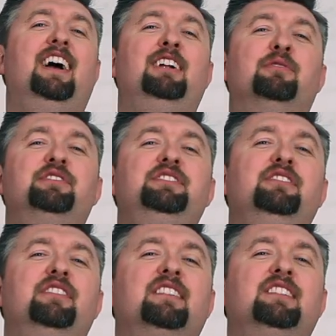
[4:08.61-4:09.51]
and we'll see
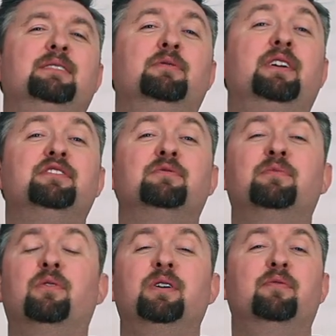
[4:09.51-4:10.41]
you next time at Razor
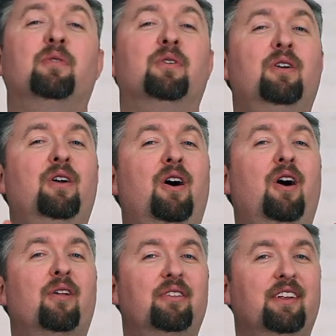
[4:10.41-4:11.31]
Emporium for
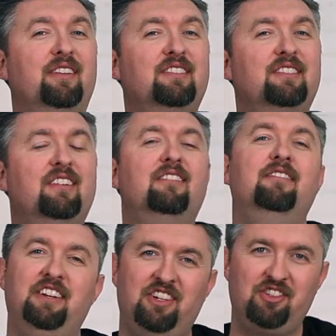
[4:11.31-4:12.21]
all things
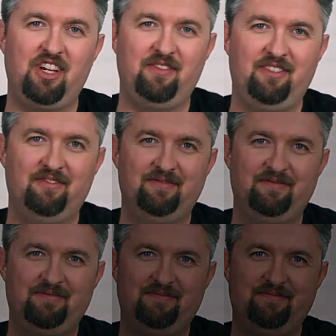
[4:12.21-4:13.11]
vintage shaving.